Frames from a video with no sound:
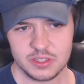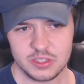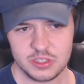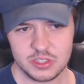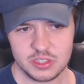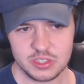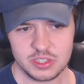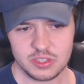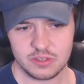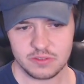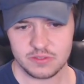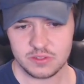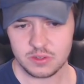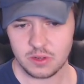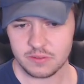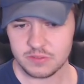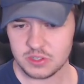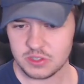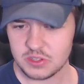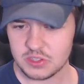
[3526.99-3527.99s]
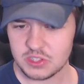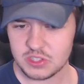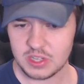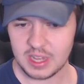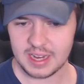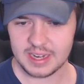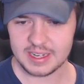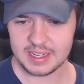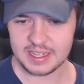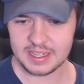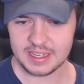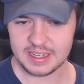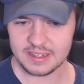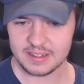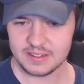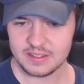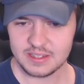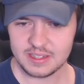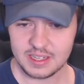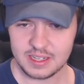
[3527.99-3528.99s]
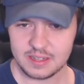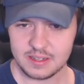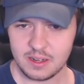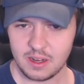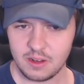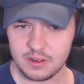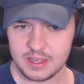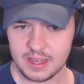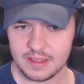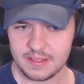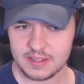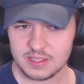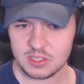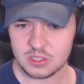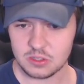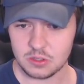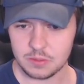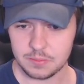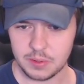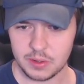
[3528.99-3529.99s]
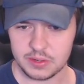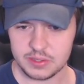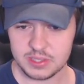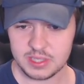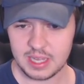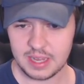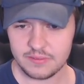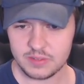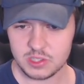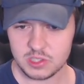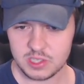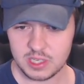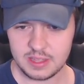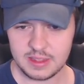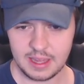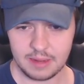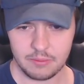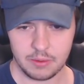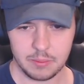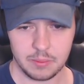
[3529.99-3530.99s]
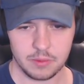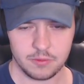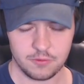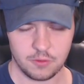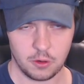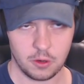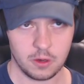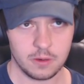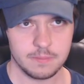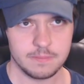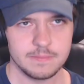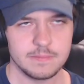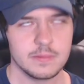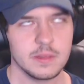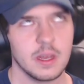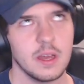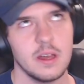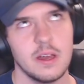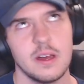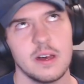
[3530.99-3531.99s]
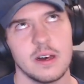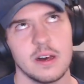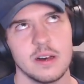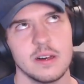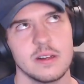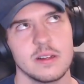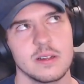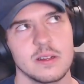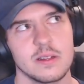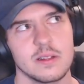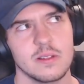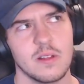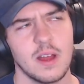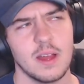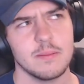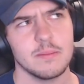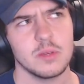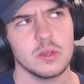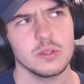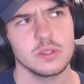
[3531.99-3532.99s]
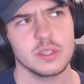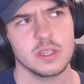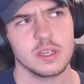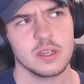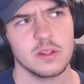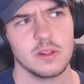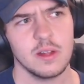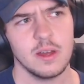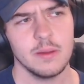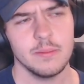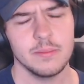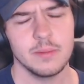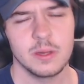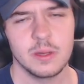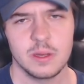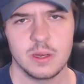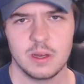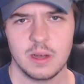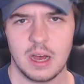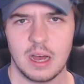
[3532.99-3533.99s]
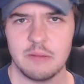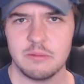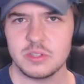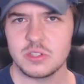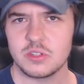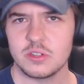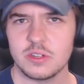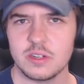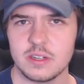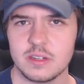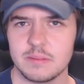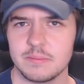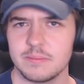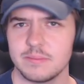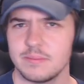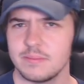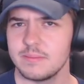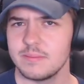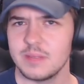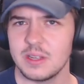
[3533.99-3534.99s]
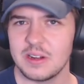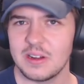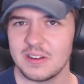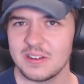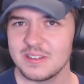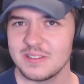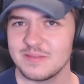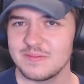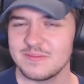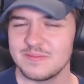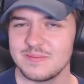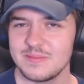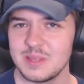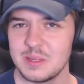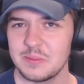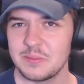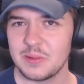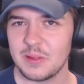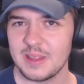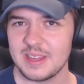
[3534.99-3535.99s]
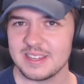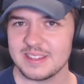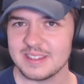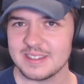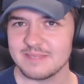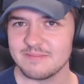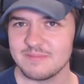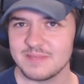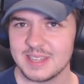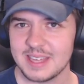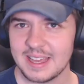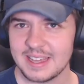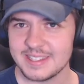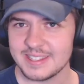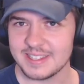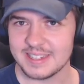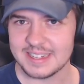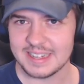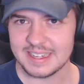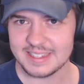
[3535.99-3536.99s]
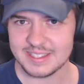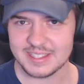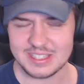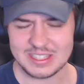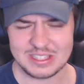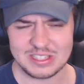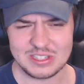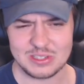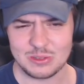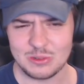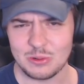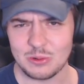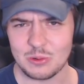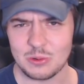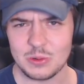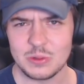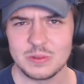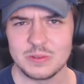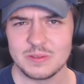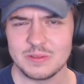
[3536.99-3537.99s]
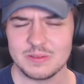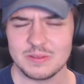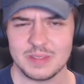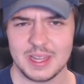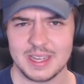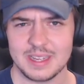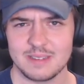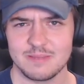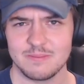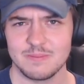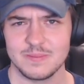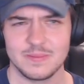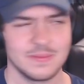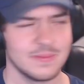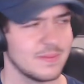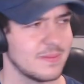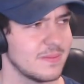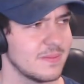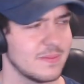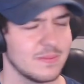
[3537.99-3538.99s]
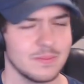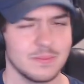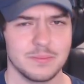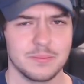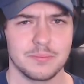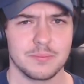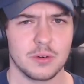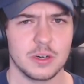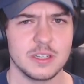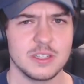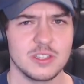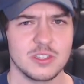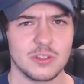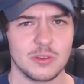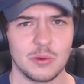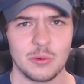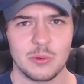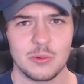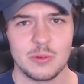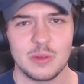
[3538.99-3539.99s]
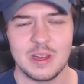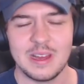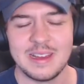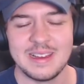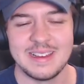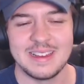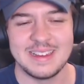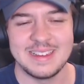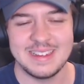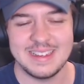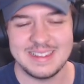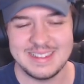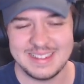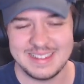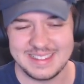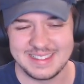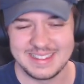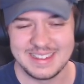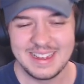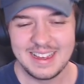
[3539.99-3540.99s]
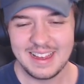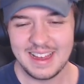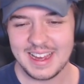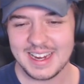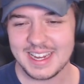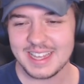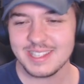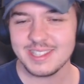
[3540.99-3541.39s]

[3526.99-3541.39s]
just off to the side here. And oh yeah, that's a new post. I haven't seen that one before. Huh. Light Music Club? I was good at, you know, playing the castanets at school, like preschool. I guess